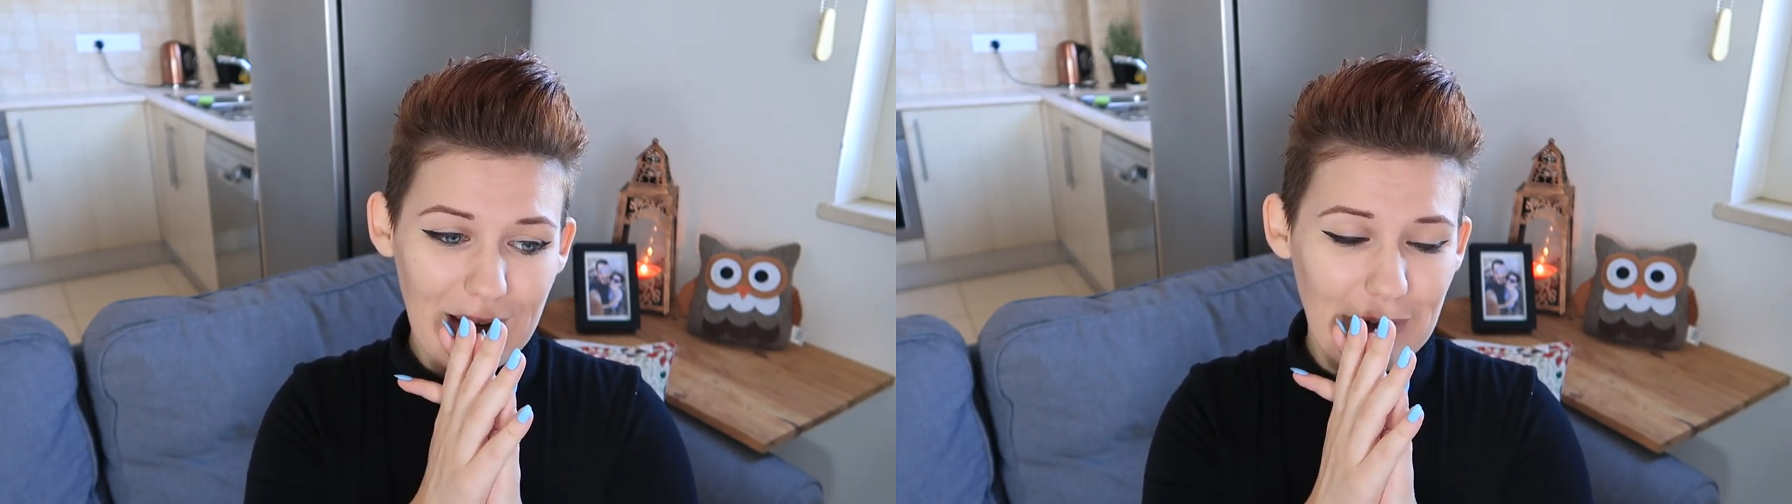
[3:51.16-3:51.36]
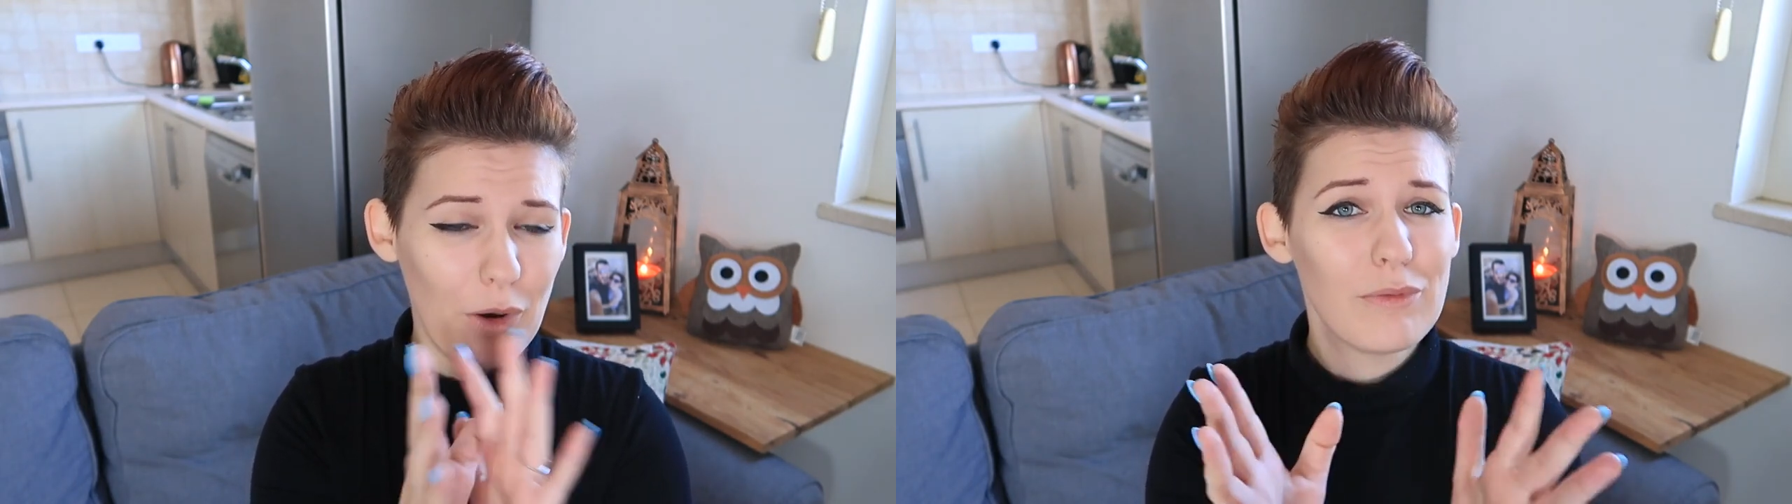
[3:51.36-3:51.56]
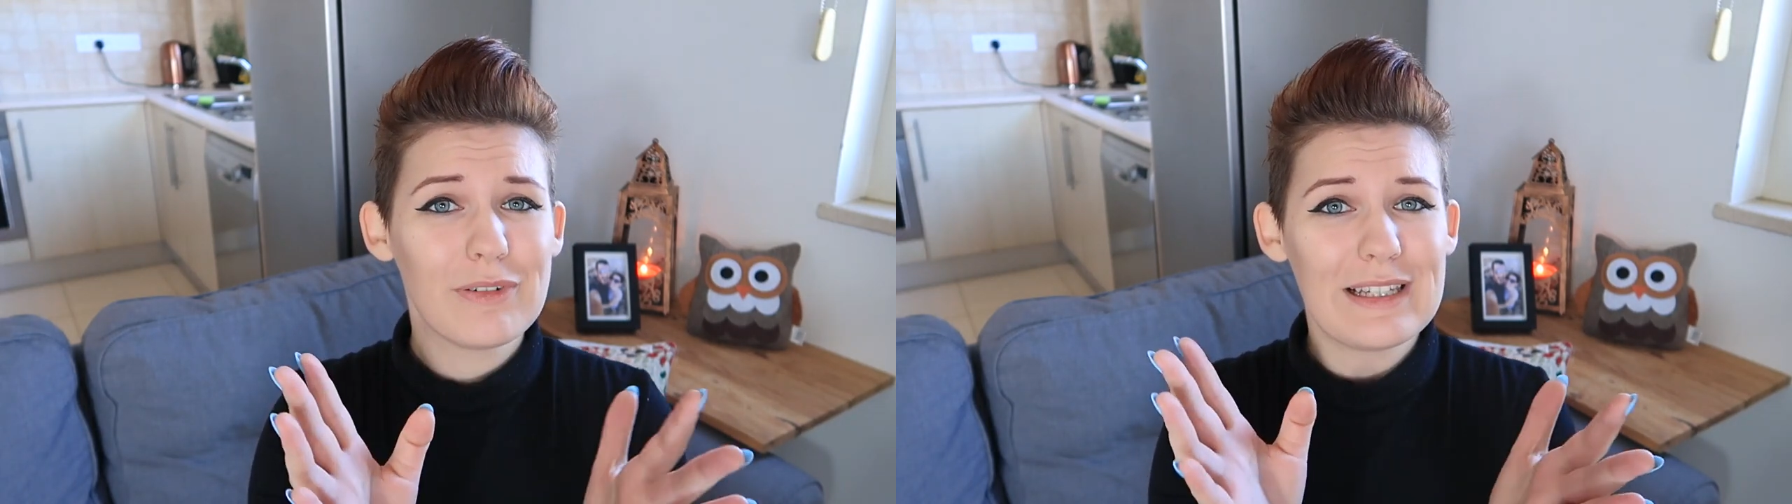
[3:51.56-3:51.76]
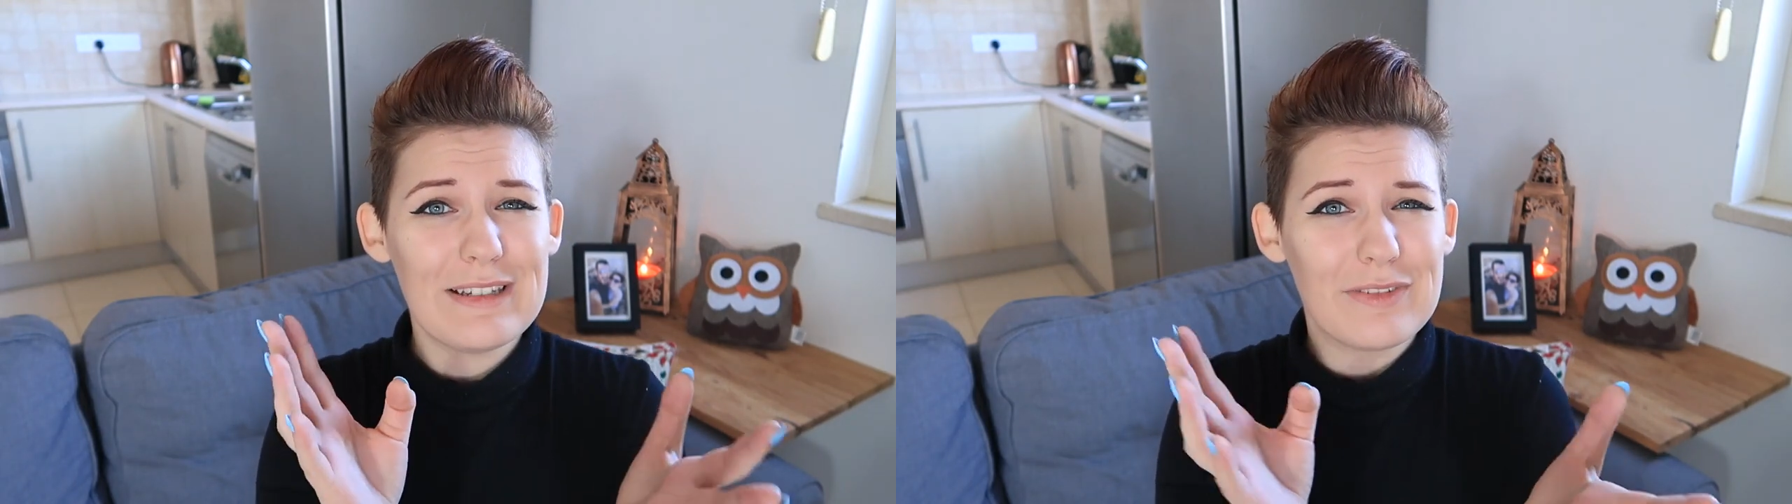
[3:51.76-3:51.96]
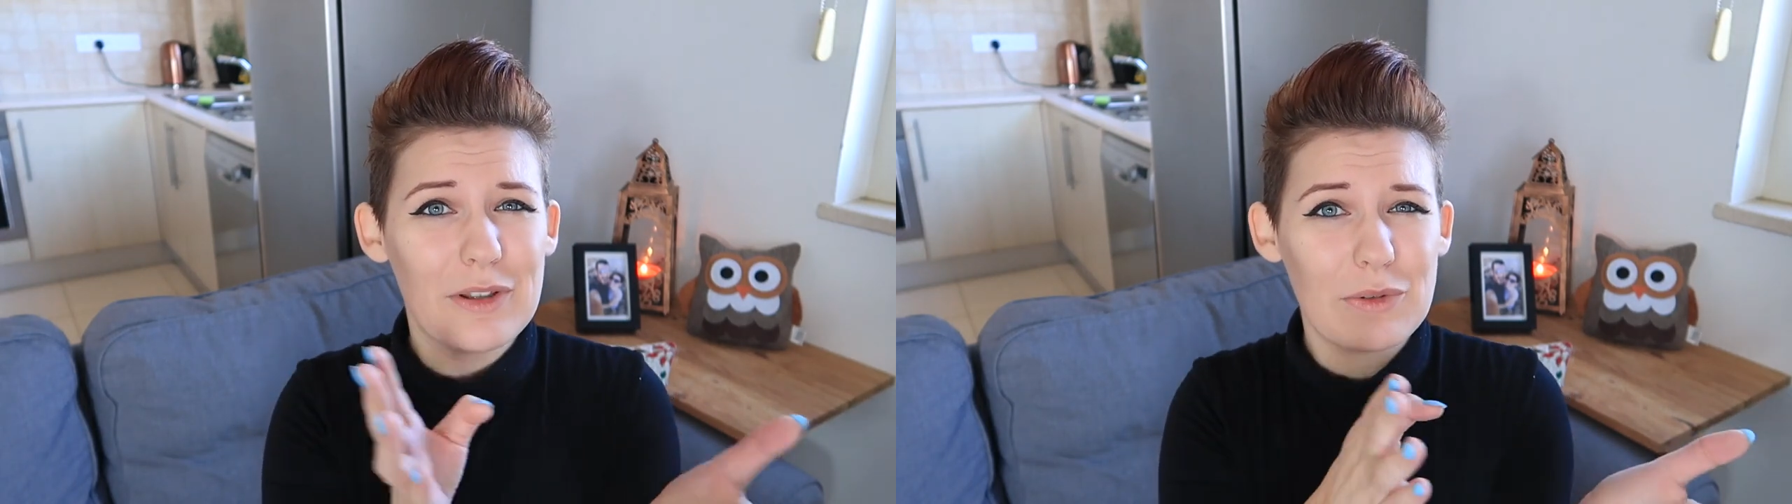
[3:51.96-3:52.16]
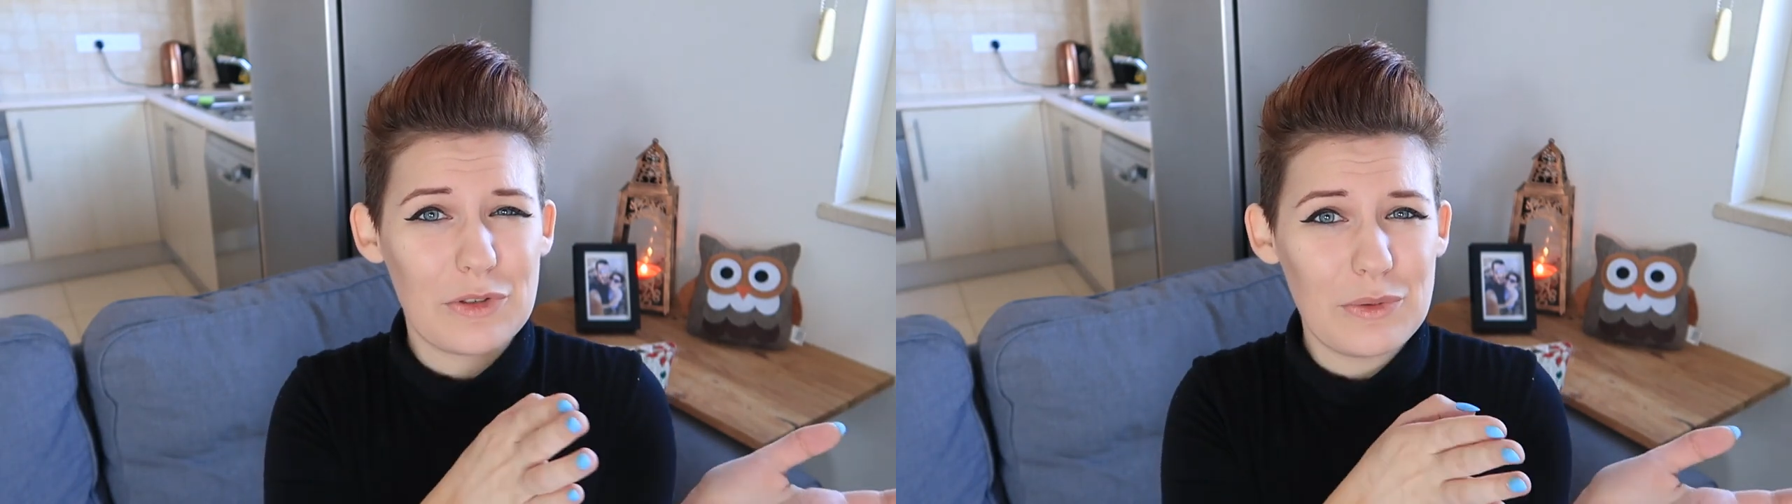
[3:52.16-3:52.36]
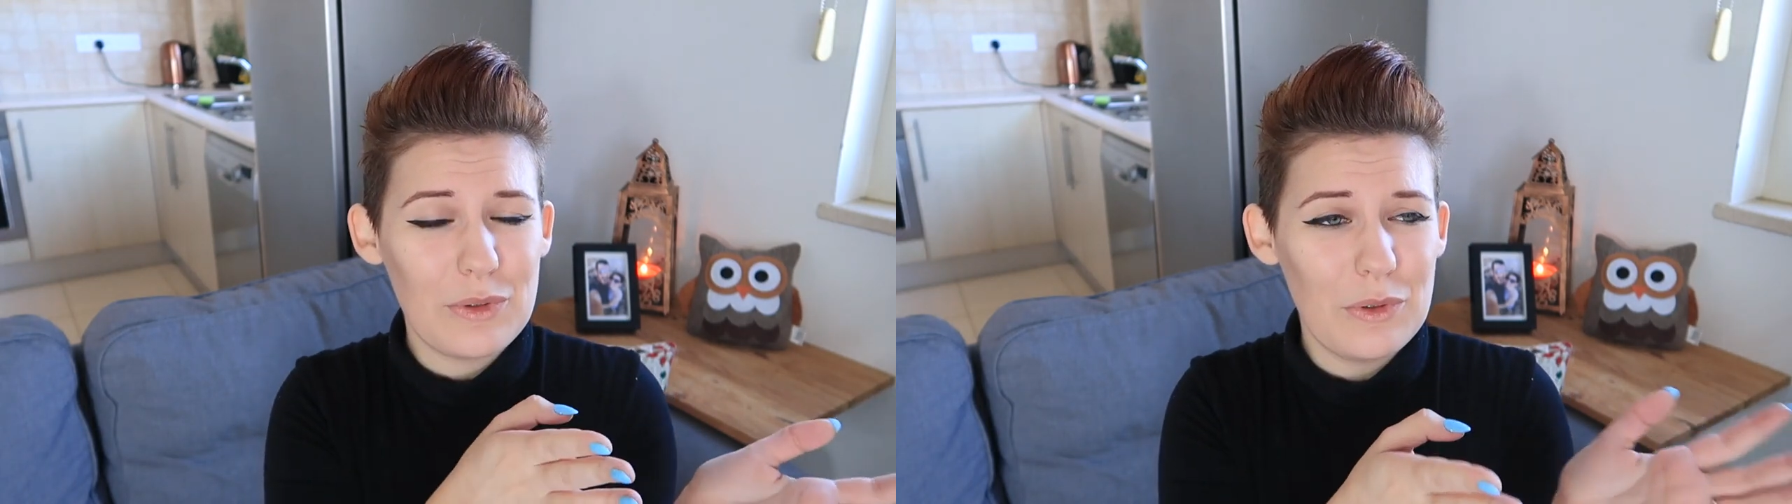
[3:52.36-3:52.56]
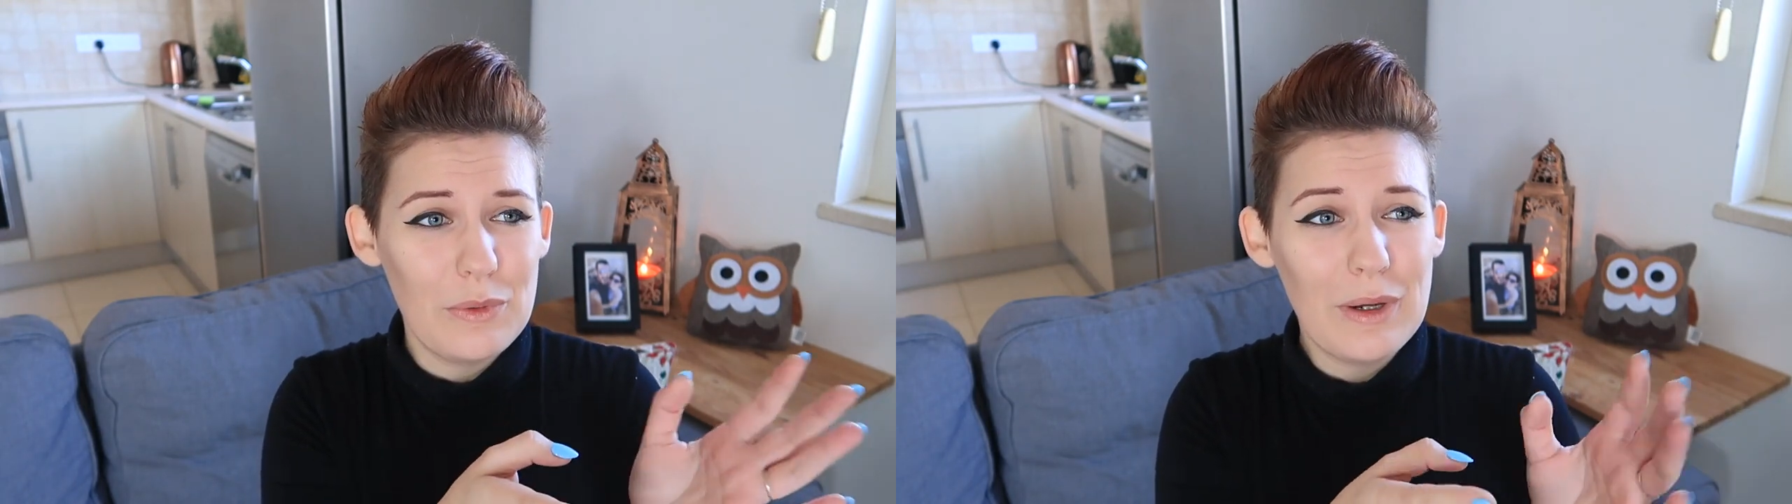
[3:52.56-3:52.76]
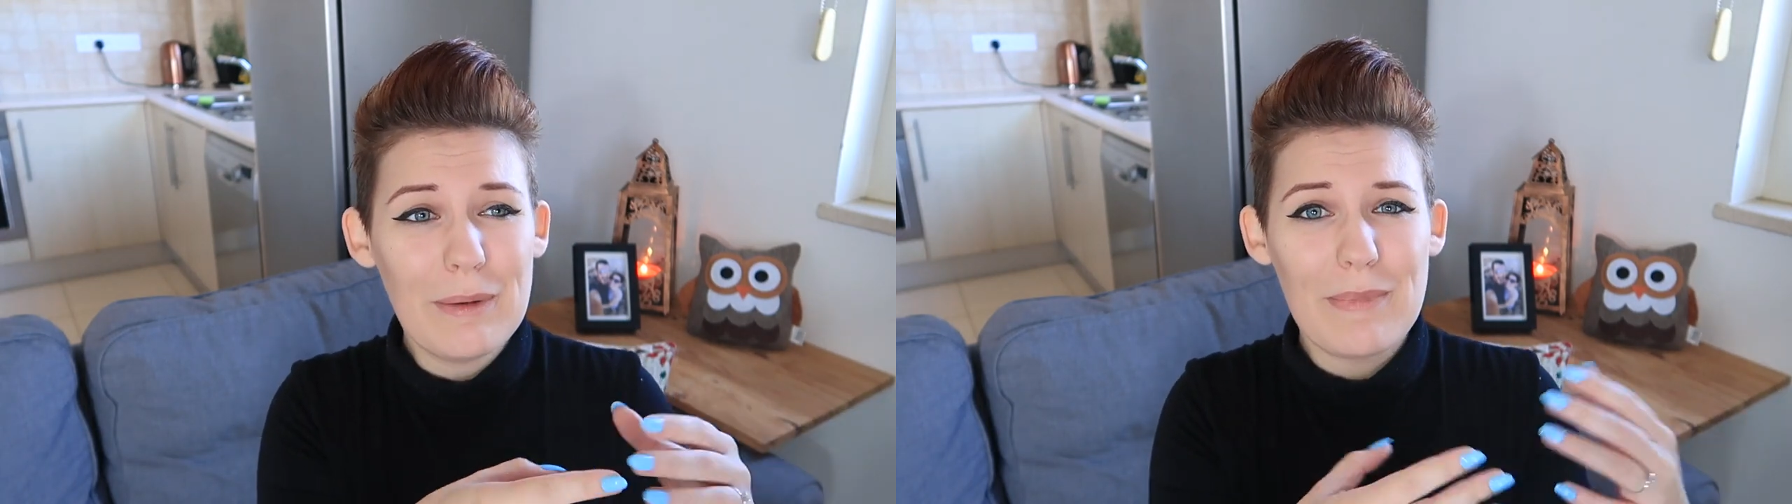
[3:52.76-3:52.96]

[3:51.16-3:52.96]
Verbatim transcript: And hopefully even those who